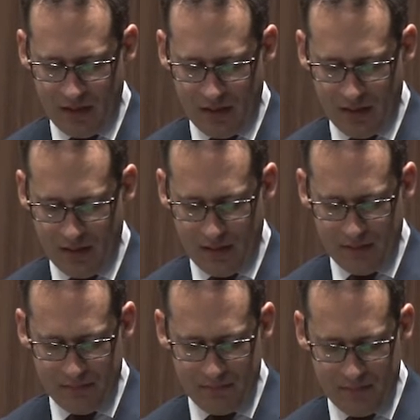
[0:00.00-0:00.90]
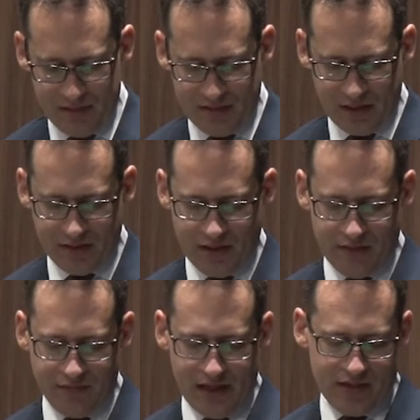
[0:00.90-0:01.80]
Um, the Secretary of
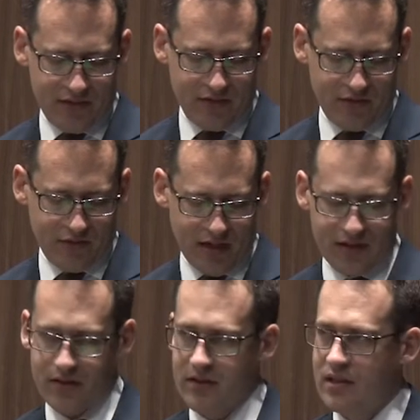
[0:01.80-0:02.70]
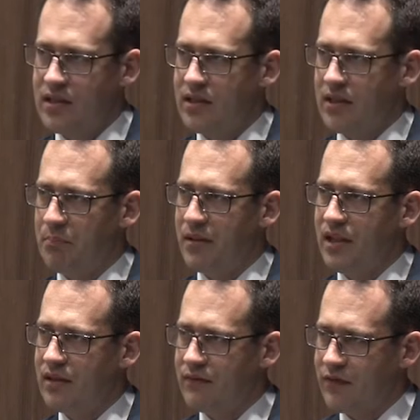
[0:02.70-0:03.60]
Defense stress on the need to
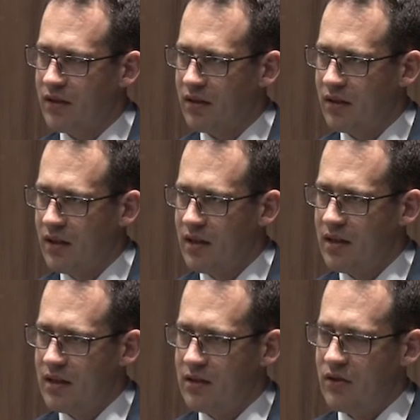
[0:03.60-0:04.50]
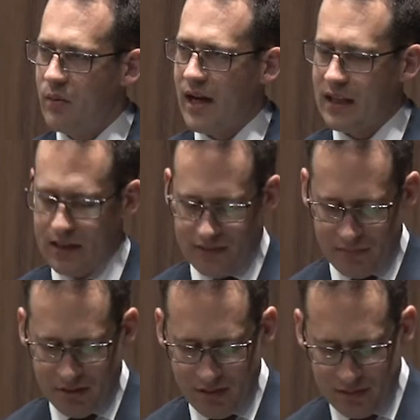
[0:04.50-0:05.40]
compete for new allies
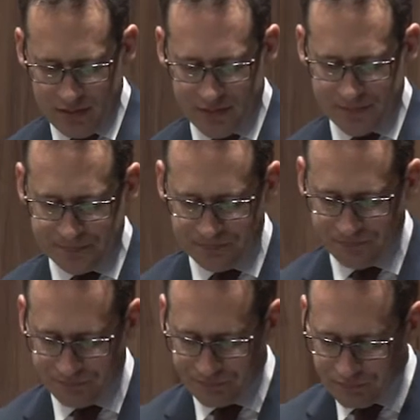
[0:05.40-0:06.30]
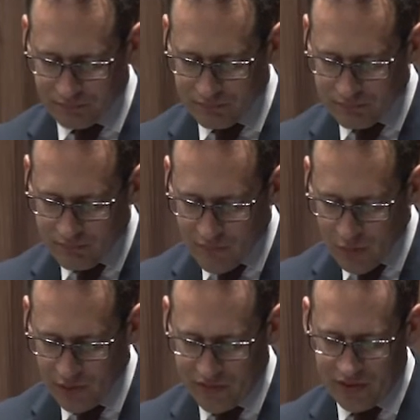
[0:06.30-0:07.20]
and partners.
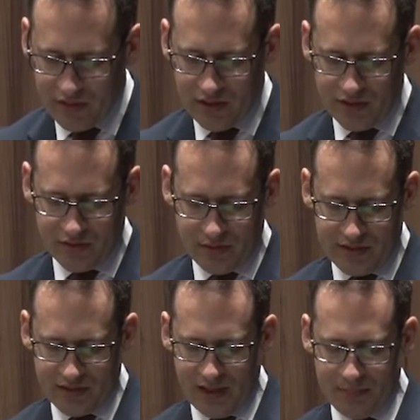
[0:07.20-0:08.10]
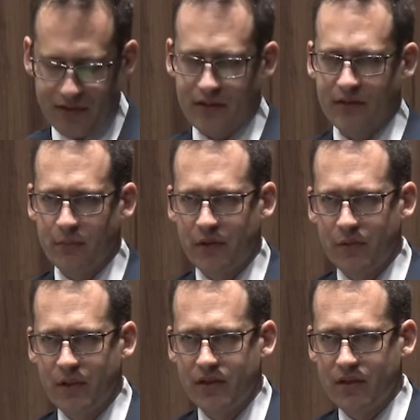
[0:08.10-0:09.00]
One sees it also in the skepticism
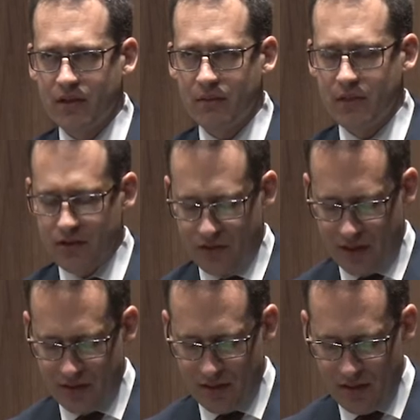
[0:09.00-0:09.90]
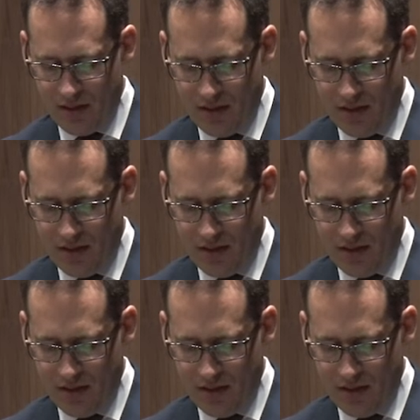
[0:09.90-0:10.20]
with which the administration